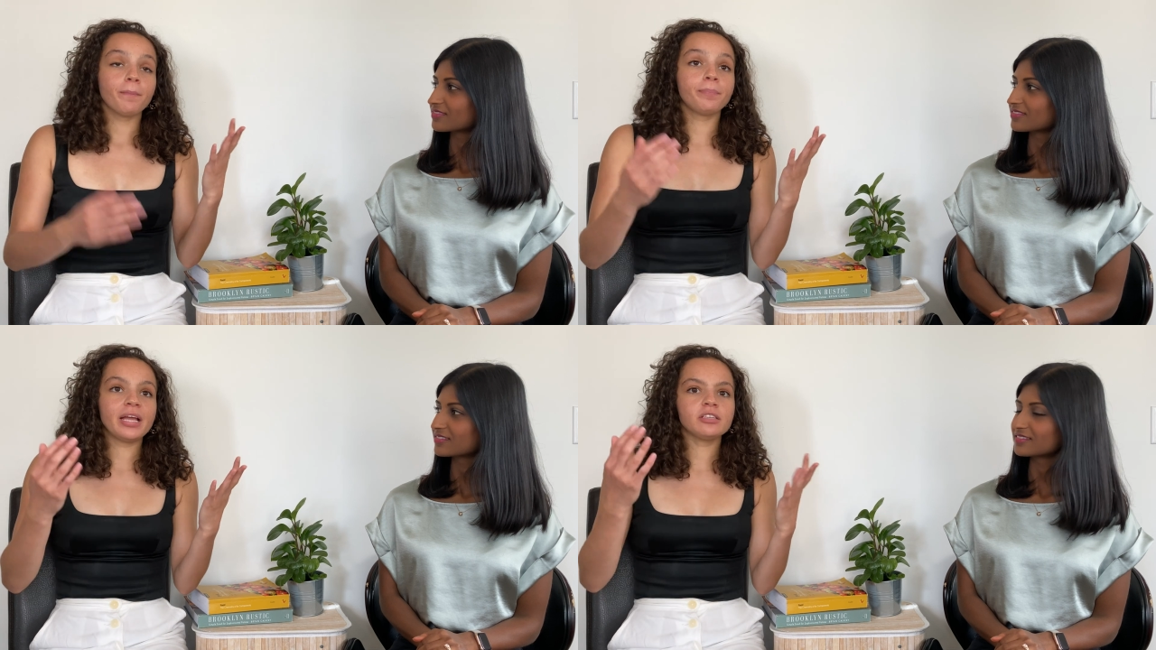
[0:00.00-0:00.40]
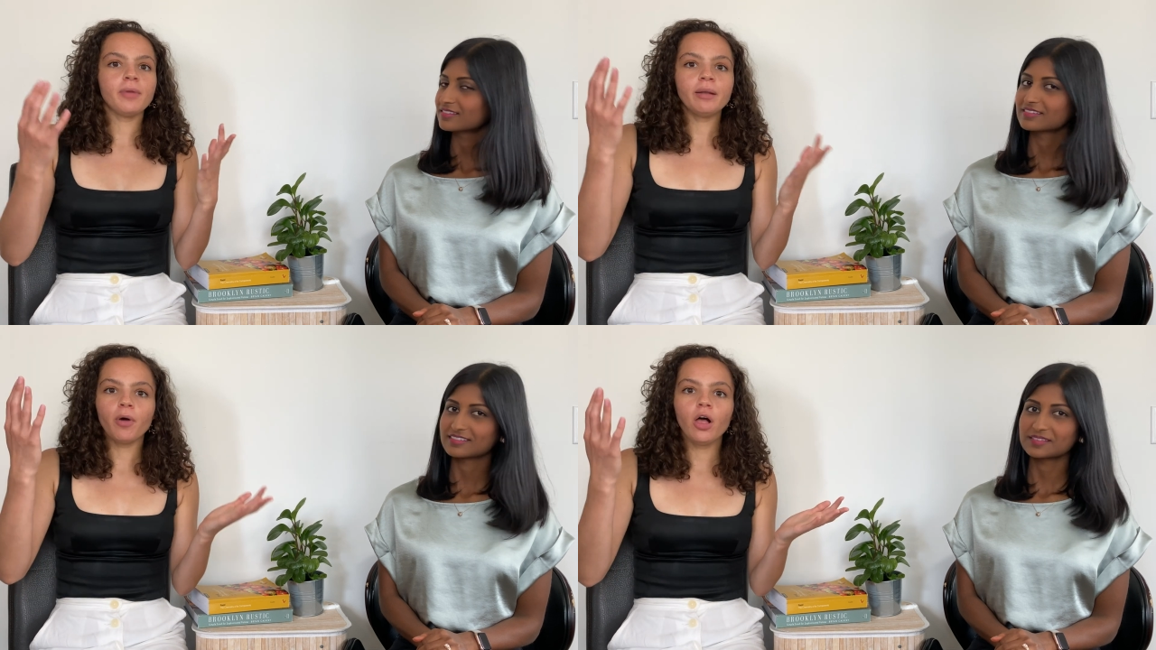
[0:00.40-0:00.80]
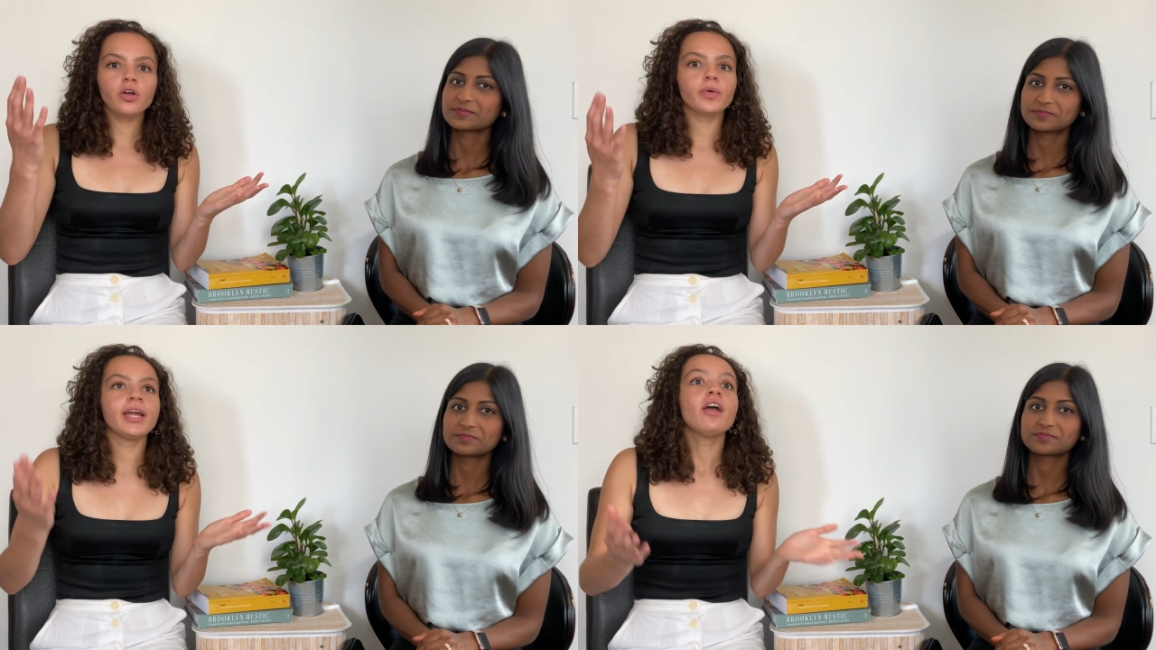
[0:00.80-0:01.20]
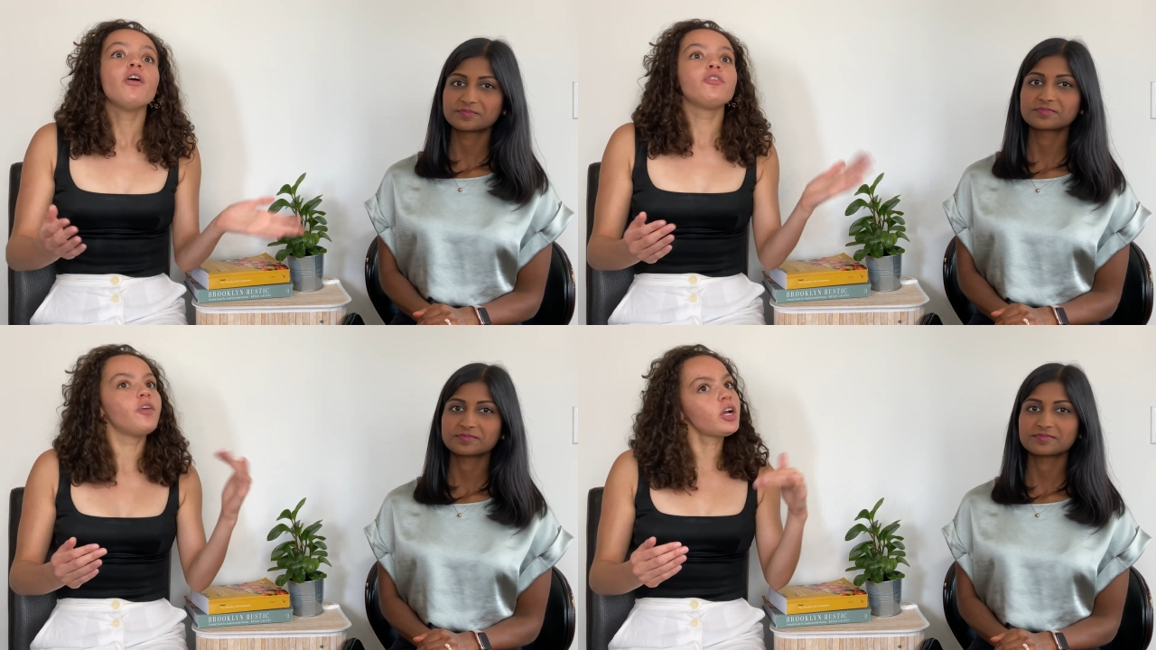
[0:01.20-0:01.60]
Speaker 1: basal metabolic rate
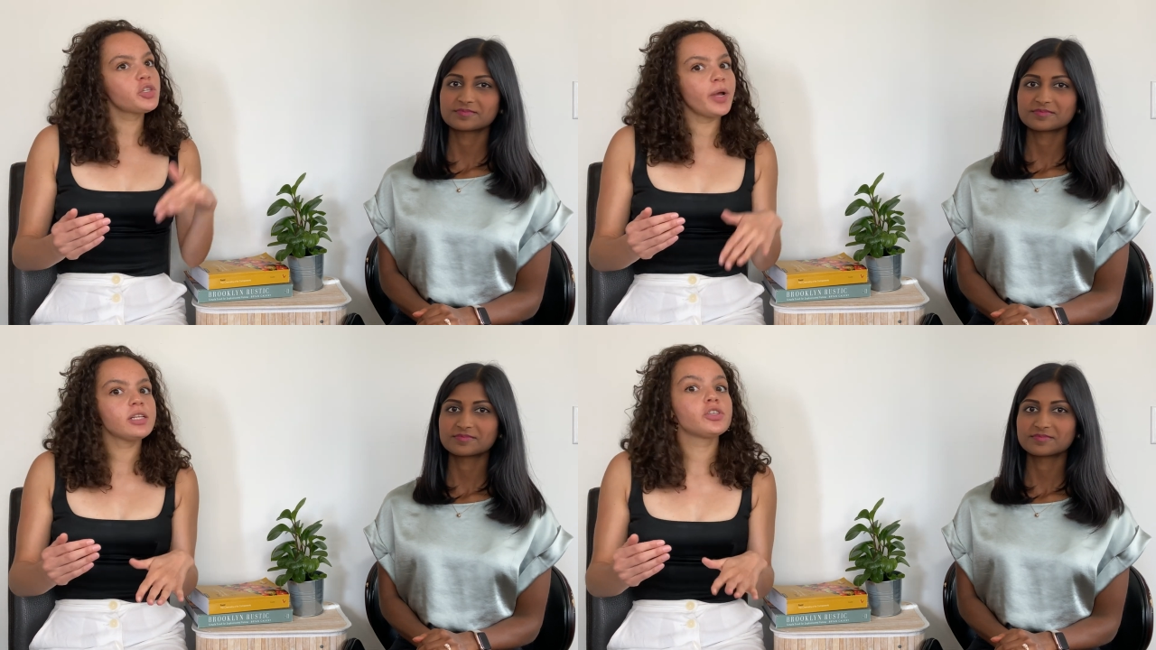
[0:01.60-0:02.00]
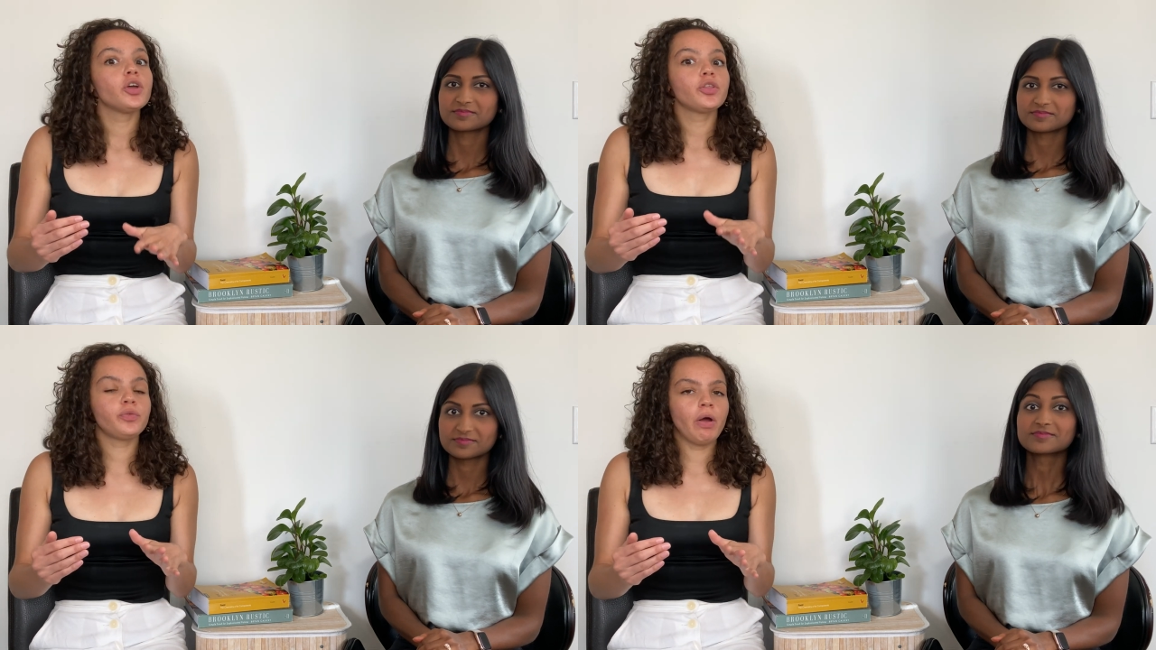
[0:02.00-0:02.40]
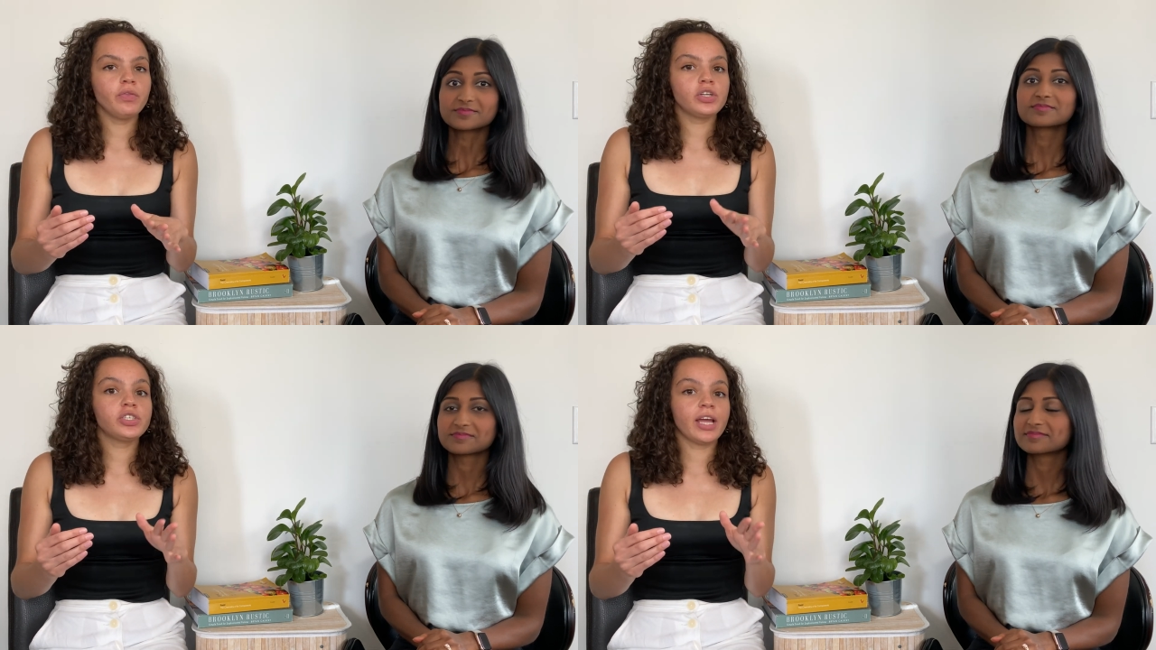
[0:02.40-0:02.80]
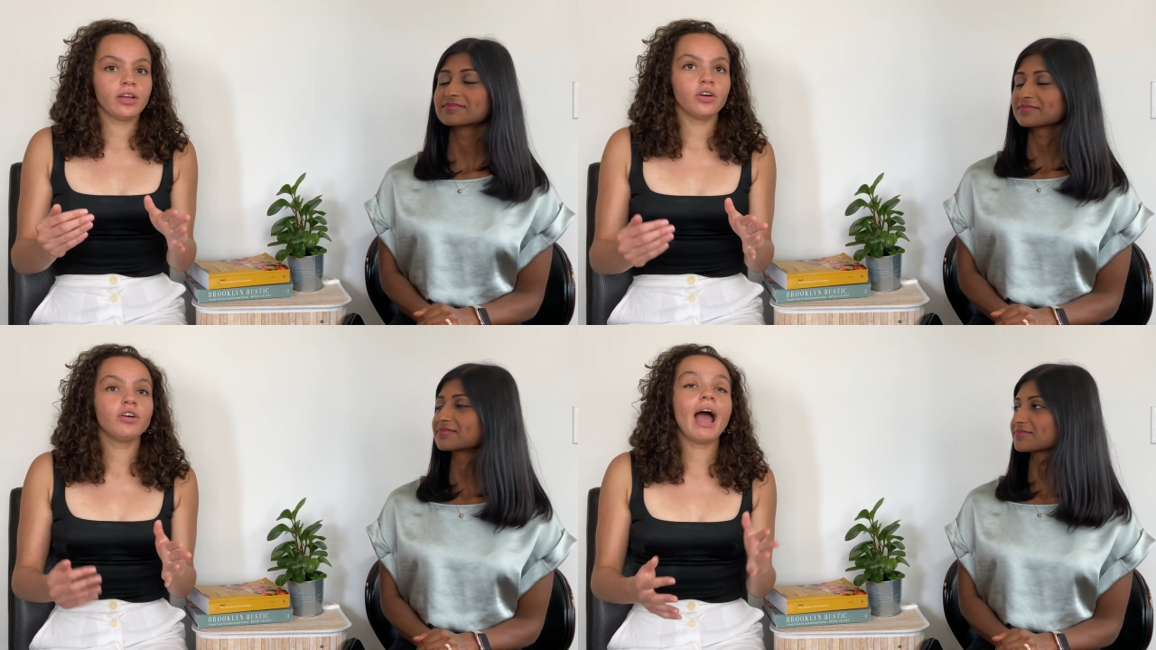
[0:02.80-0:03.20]
fluctuates throughout the
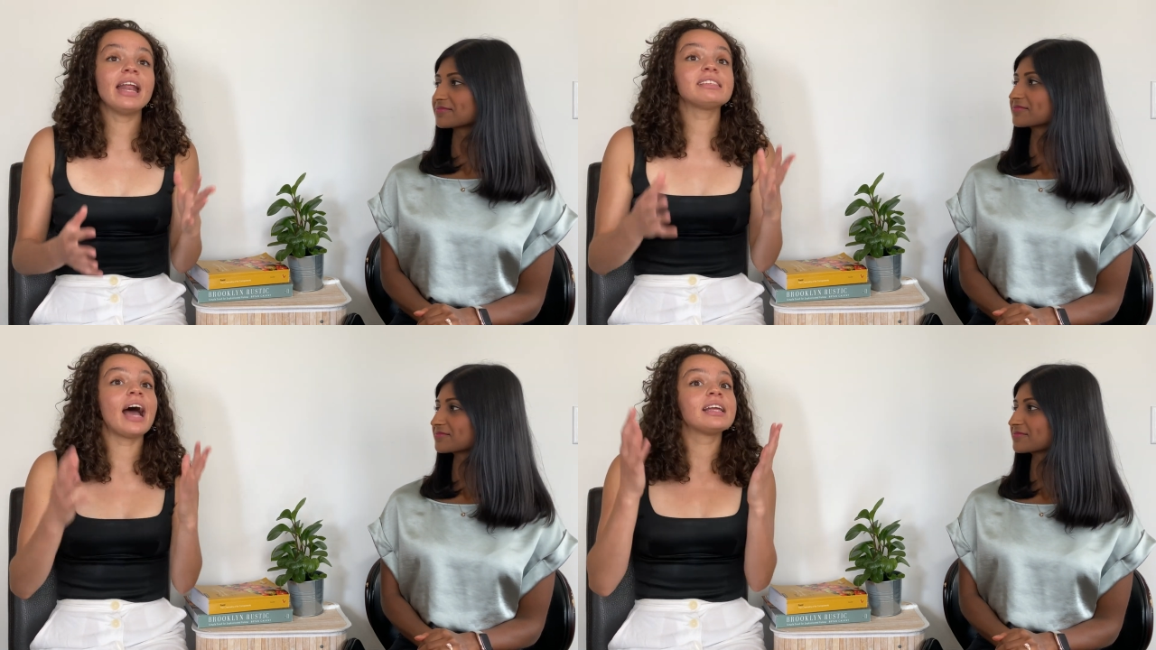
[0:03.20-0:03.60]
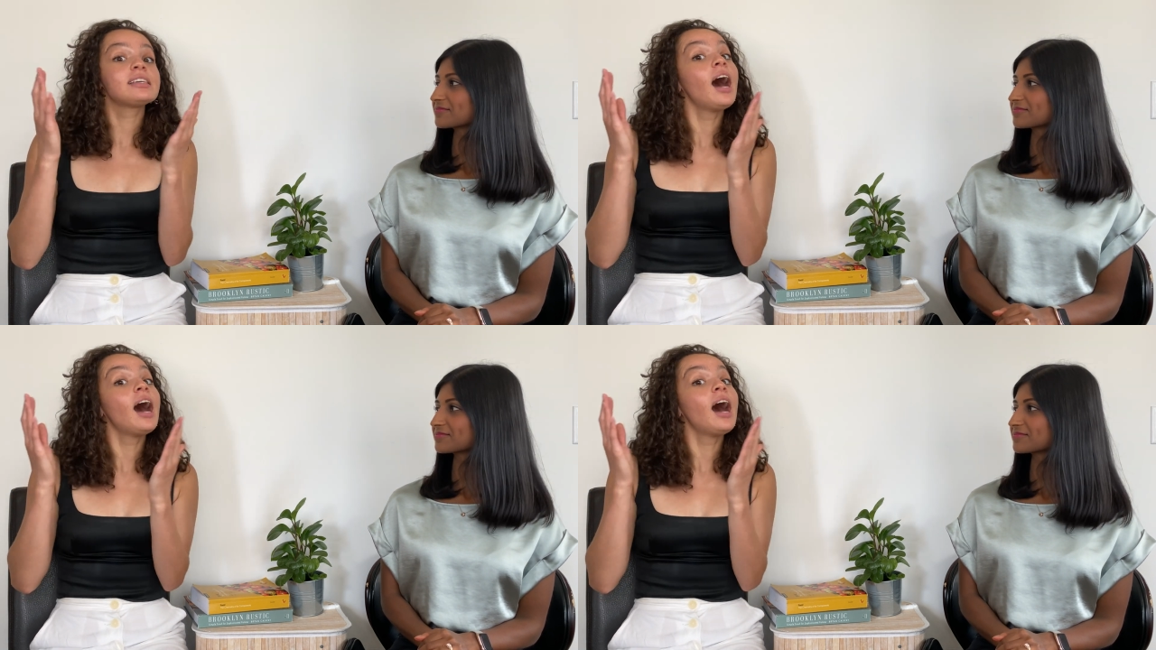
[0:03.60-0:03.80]
cycle and it's at its